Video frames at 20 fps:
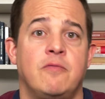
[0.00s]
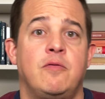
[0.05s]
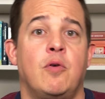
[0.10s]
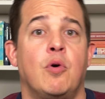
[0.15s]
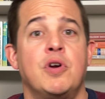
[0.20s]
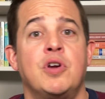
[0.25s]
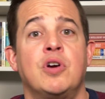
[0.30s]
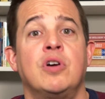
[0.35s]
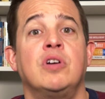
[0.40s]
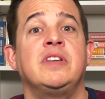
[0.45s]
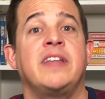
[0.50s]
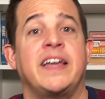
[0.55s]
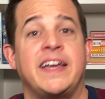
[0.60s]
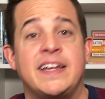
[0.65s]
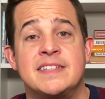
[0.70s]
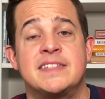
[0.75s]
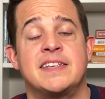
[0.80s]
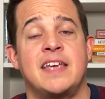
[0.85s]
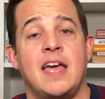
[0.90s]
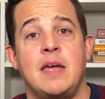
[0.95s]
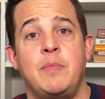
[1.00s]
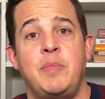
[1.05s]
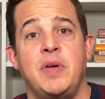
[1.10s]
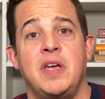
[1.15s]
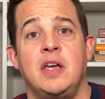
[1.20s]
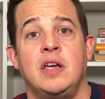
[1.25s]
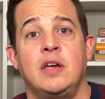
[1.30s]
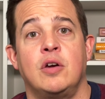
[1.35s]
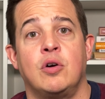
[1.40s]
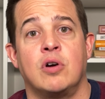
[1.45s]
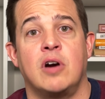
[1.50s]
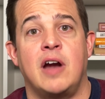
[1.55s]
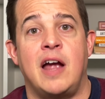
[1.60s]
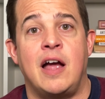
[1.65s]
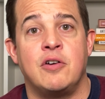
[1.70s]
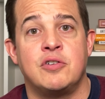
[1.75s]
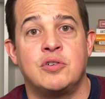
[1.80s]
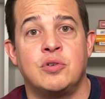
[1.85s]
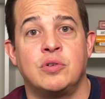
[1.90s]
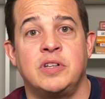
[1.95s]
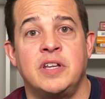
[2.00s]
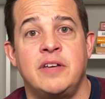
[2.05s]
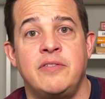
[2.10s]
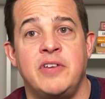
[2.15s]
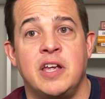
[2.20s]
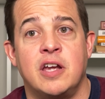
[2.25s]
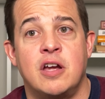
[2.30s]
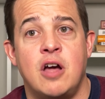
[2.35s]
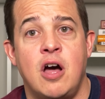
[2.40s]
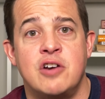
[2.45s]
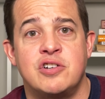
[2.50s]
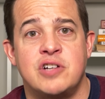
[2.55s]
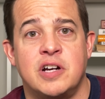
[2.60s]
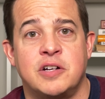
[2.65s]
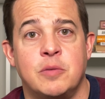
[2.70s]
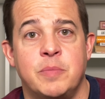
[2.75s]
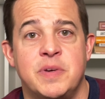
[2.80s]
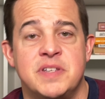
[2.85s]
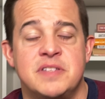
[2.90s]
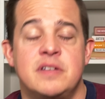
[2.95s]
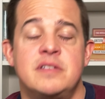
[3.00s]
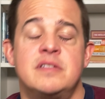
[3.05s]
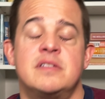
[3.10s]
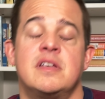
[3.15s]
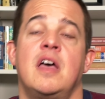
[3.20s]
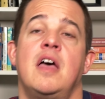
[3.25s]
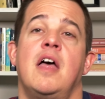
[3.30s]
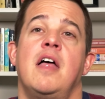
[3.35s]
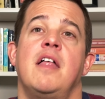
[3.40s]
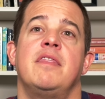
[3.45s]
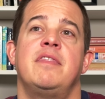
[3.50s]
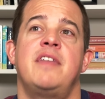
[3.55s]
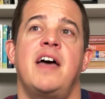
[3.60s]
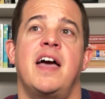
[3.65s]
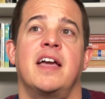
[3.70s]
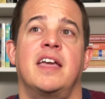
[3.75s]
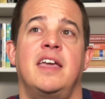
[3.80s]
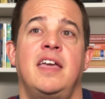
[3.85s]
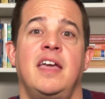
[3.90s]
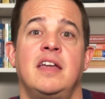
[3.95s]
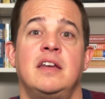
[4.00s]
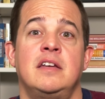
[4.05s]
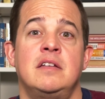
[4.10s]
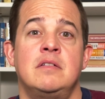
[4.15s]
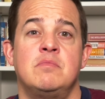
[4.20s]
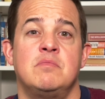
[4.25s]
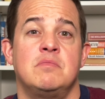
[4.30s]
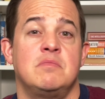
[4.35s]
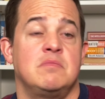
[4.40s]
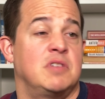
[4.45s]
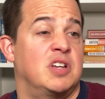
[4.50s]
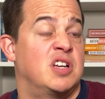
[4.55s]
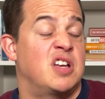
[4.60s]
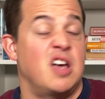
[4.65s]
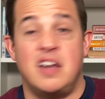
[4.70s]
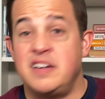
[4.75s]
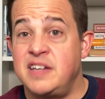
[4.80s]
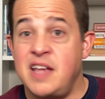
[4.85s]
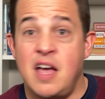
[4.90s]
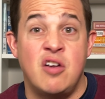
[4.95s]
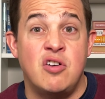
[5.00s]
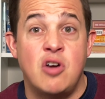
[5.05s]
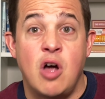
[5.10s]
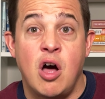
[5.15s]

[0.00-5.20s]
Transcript: for your landscaping or outdoor living contractor business that can cut down